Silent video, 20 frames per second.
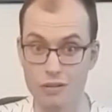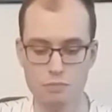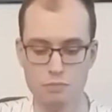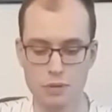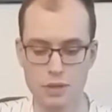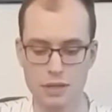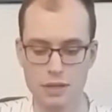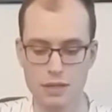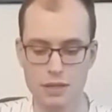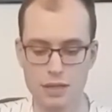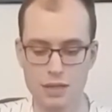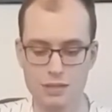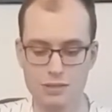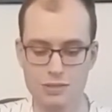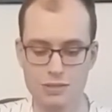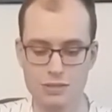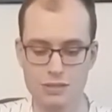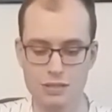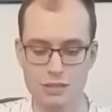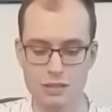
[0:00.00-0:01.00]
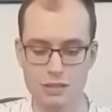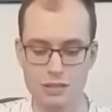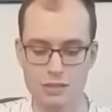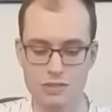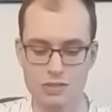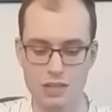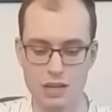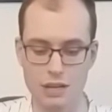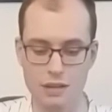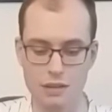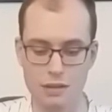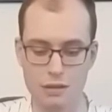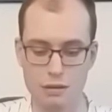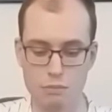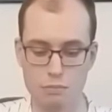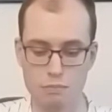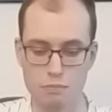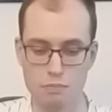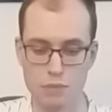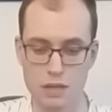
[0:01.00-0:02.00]
But it's still a
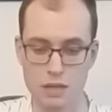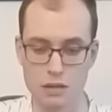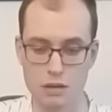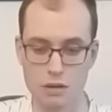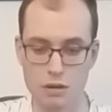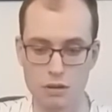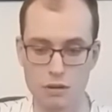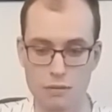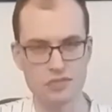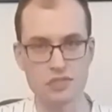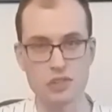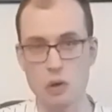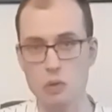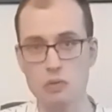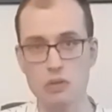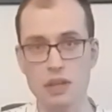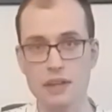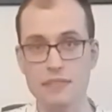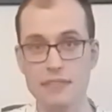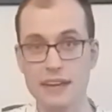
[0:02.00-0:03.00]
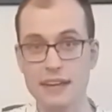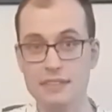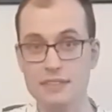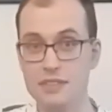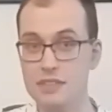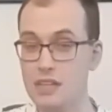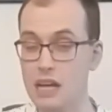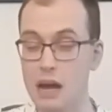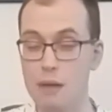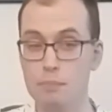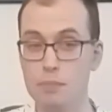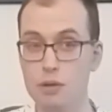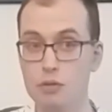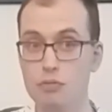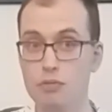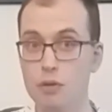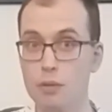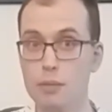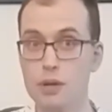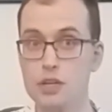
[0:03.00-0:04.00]
solid beer. Don't let that stop you
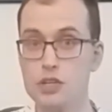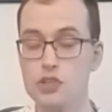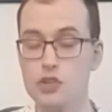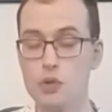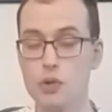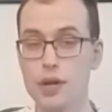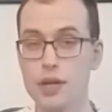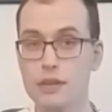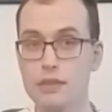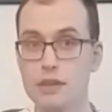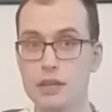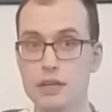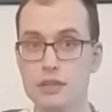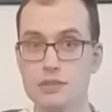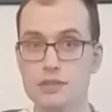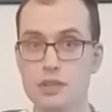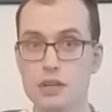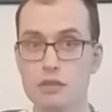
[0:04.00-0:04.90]
from enjoying this.